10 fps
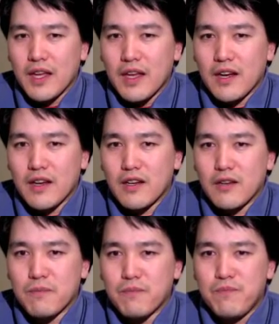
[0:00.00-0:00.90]

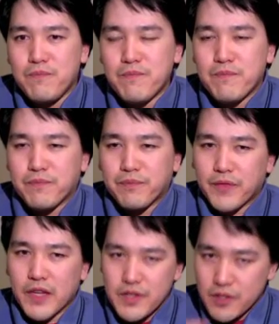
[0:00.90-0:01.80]

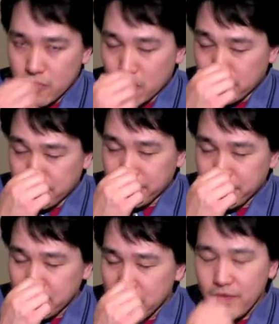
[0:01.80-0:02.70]
And so
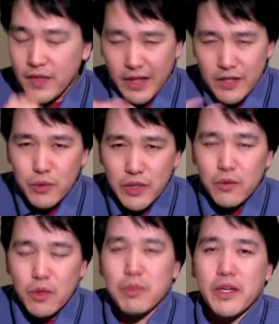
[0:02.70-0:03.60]
that's really
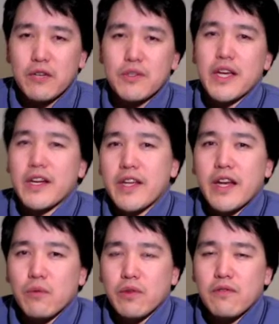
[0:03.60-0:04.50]
what Plato's getting
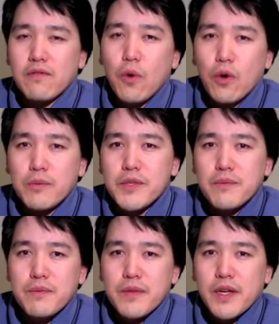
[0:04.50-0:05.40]
at with the forms,
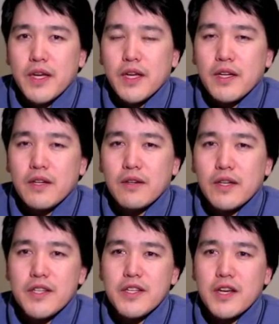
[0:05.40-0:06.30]
all right,
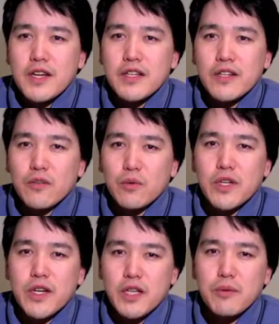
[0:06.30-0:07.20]
is the idea that we're
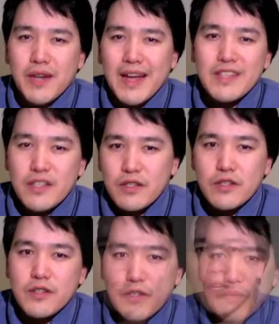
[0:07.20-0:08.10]
talking about
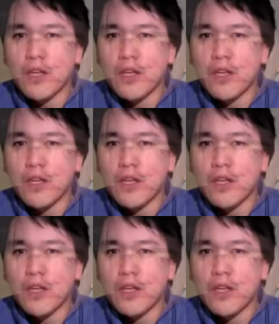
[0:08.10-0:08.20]
essences.